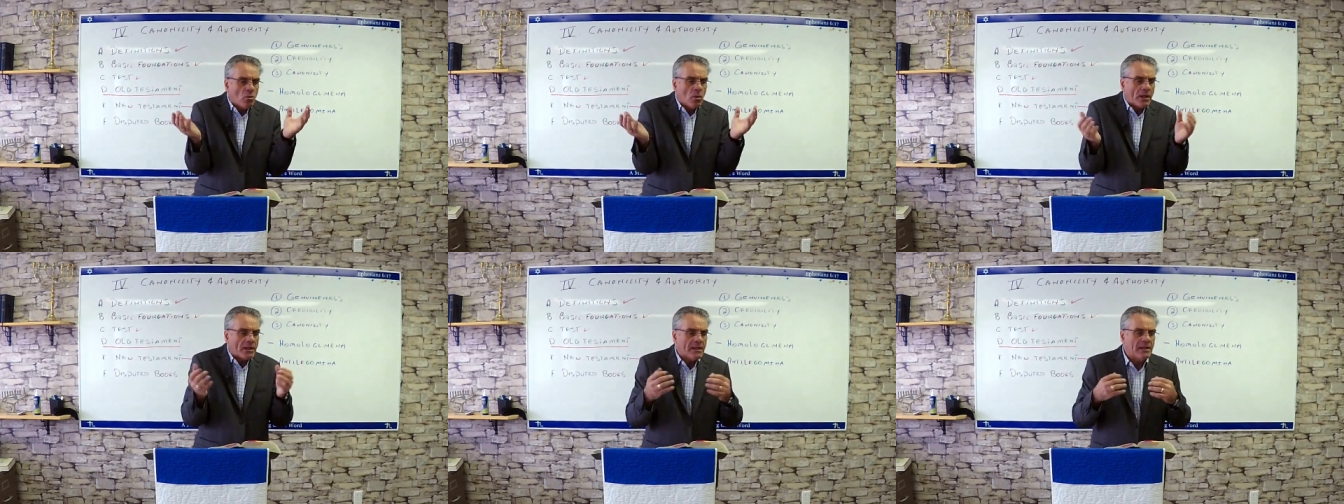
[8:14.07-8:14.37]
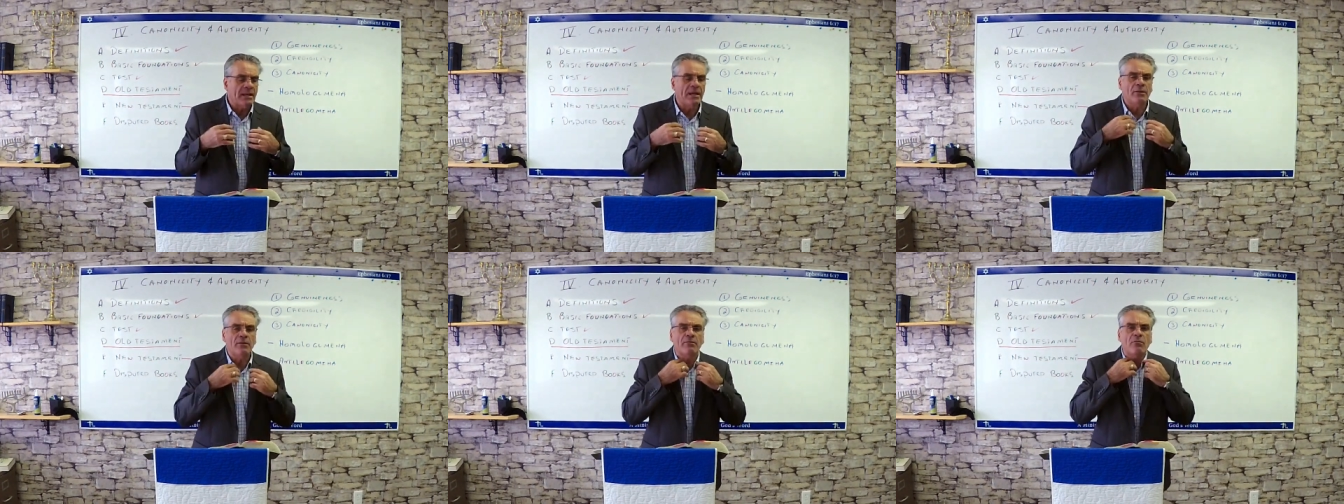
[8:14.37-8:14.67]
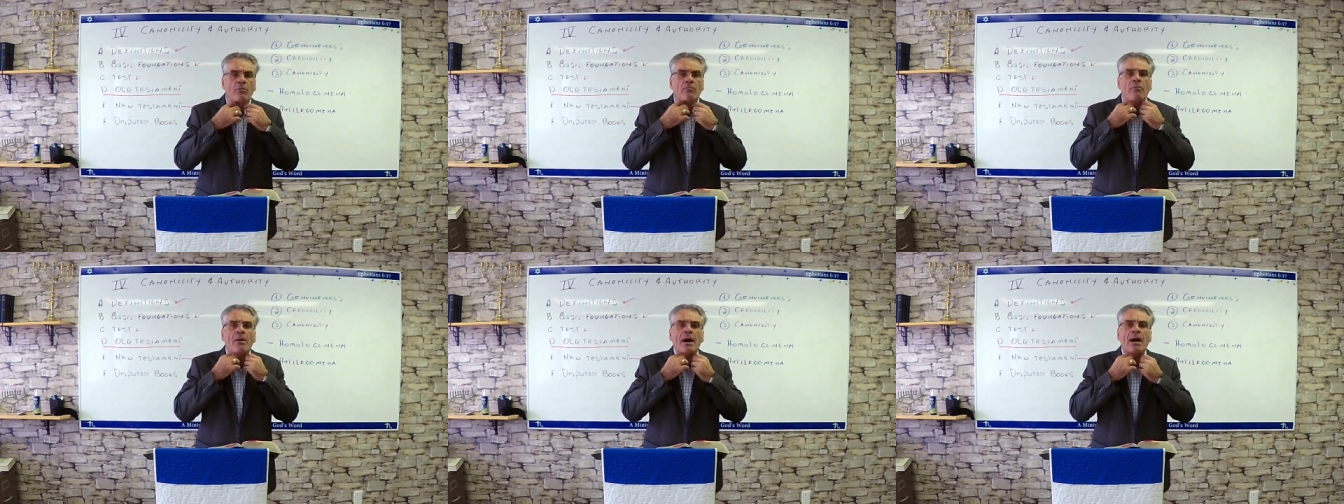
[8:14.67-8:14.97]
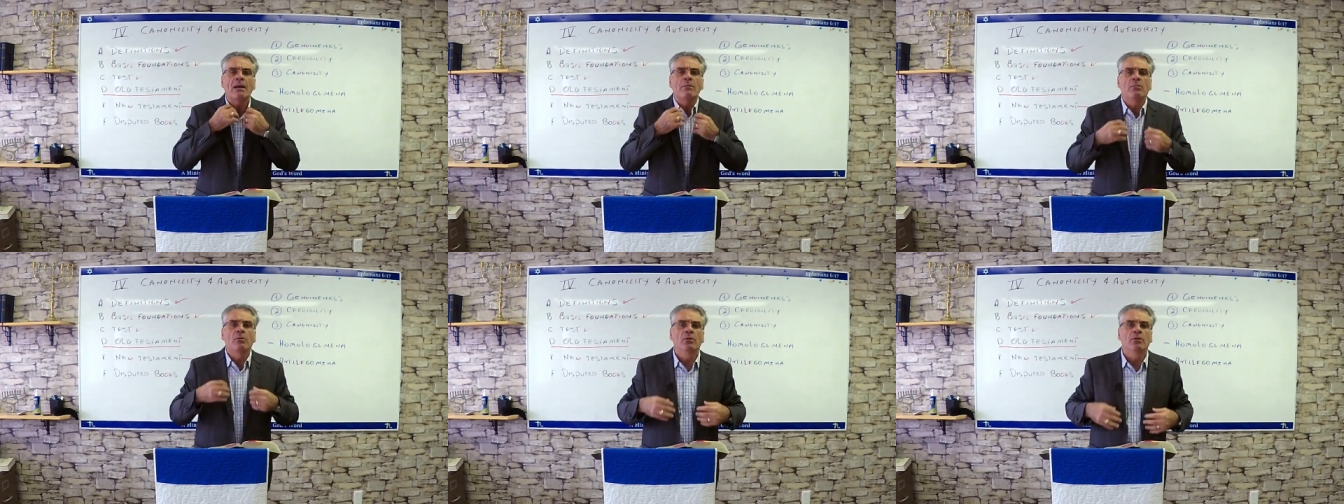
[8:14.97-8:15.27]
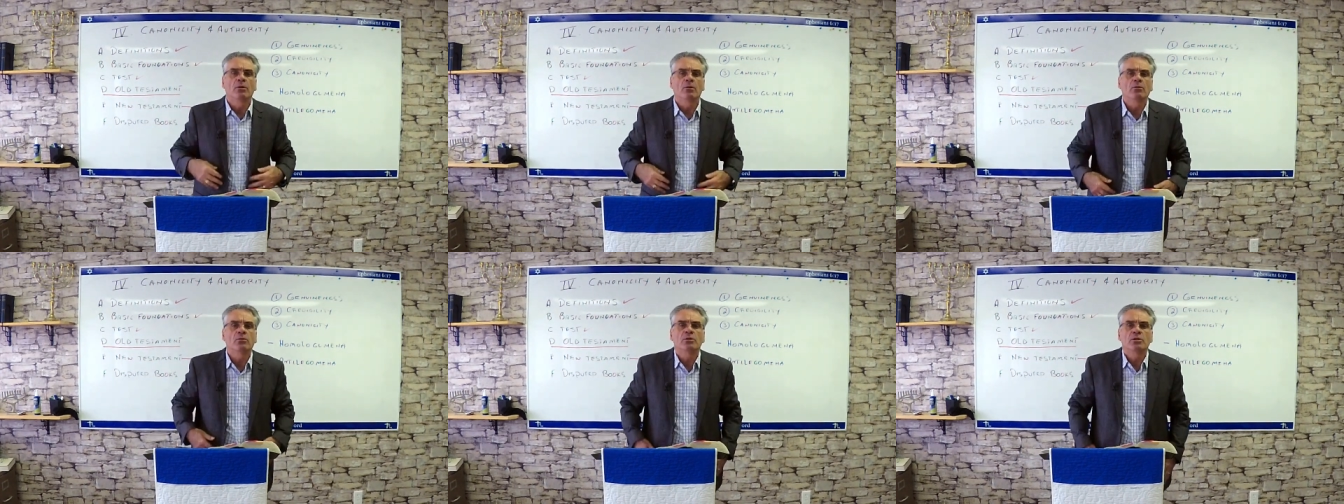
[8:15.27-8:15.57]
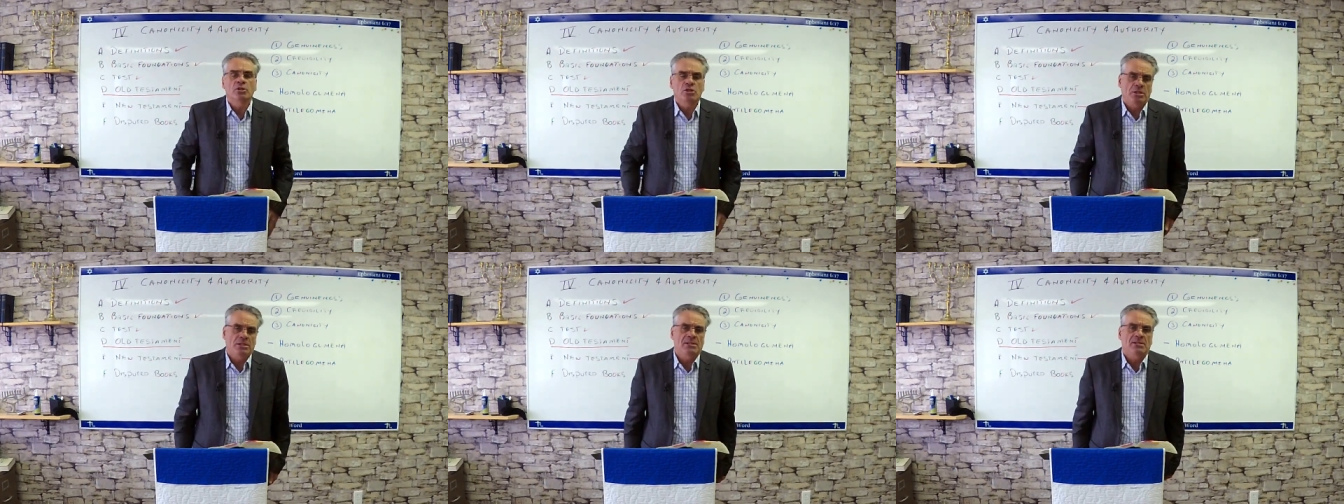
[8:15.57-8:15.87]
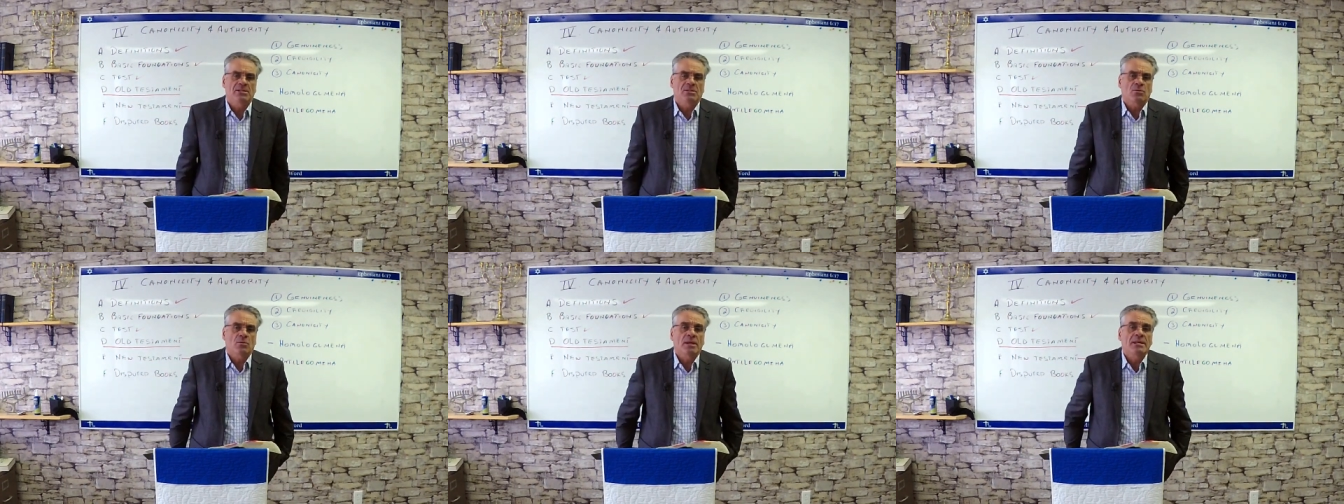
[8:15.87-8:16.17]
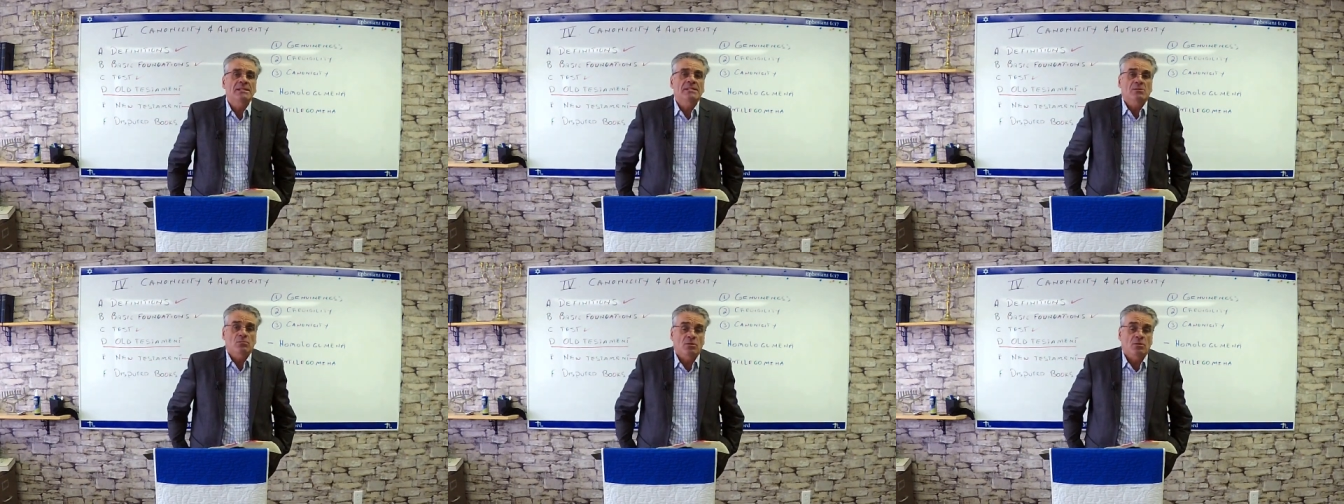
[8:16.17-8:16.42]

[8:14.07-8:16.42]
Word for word: what kind of a Bible the Lord Jesus Christ